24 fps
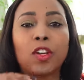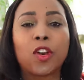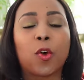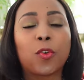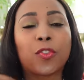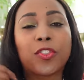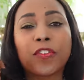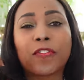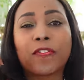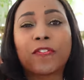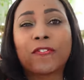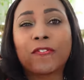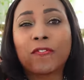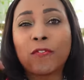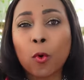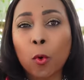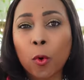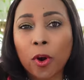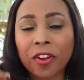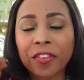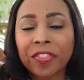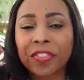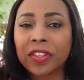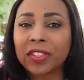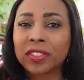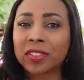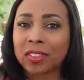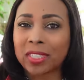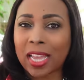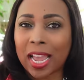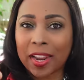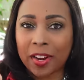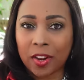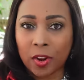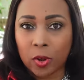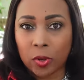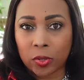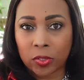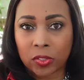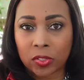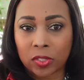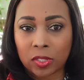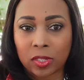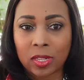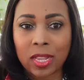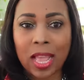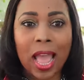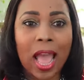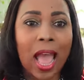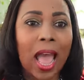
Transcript: Now, the fourth side hustle,